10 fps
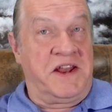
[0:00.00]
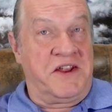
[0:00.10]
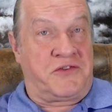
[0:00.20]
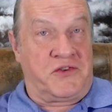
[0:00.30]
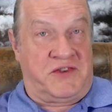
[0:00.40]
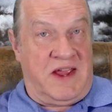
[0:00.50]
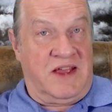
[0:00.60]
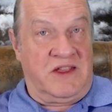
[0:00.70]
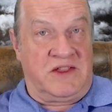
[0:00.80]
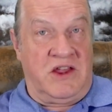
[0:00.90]
it
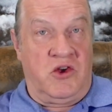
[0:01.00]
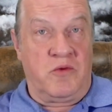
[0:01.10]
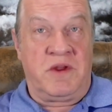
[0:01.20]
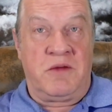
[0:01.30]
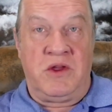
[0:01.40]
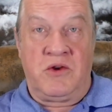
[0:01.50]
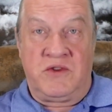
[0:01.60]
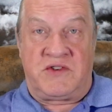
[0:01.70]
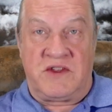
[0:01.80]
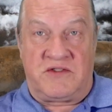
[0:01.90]
interesting that the human
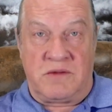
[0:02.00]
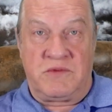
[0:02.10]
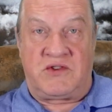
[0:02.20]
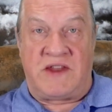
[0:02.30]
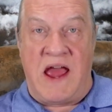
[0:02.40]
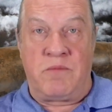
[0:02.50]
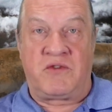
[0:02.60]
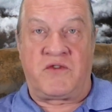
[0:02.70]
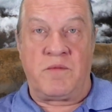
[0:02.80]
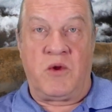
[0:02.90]
immune system
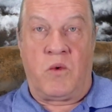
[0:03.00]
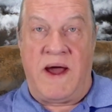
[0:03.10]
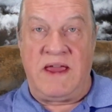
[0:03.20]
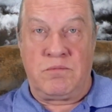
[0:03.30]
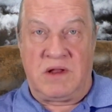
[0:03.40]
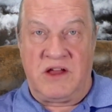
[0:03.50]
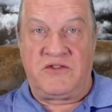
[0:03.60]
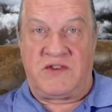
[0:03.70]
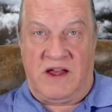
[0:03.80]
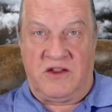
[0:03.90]
stems from the white
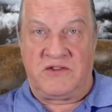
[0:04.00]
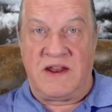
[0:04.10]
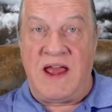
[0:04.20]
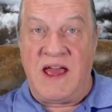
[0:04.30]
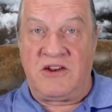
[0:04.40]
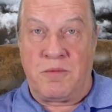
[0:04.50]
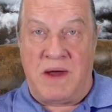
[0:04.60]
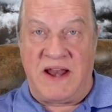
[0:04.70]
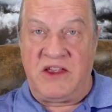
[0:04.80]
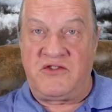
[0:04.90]
blood cells and
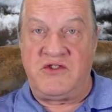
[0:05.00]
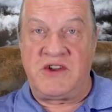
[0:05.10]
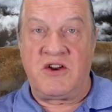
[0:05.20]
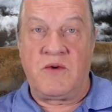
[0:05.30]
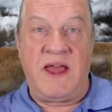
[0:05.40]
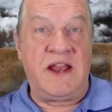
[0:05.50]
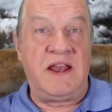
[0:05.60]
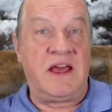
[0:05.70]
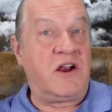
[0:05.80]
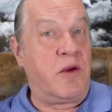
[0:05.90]
antibodies
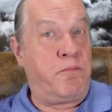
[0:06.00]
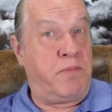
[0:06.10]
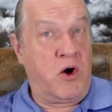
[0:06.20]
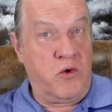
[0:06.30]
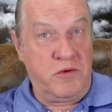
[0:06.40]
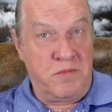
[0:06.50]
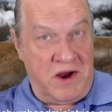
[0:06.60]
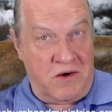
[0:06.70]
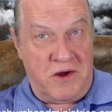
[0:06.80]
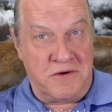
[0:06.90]
generated in our bone
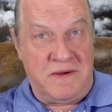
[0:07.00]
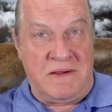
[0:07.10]
marrow.